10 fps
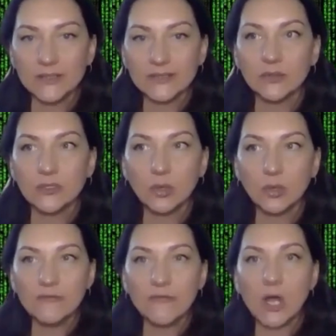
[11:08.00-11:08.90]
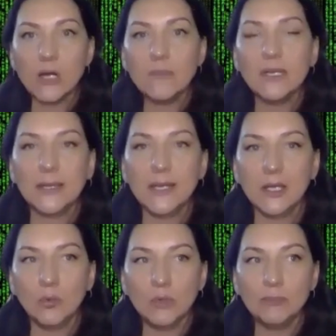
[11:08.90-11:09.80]
Right? So the whole environment
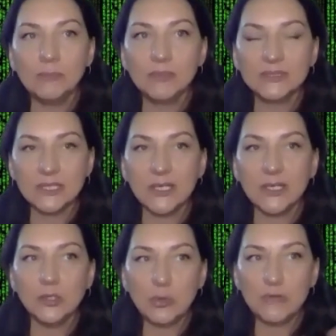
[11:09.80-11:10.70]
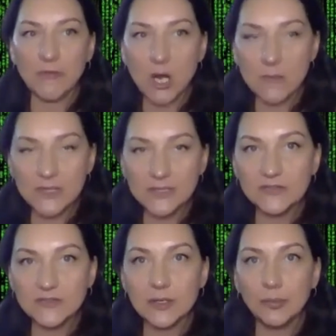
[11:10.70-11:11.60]
thing, when people say,
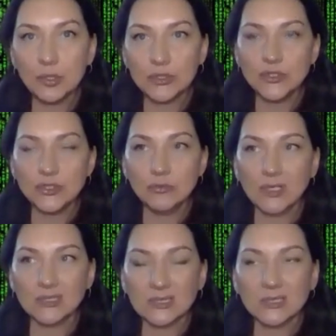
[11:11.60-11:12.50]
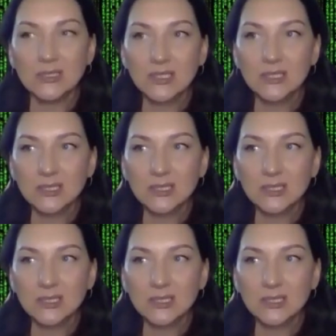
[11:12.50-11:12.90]
environment is very important to us,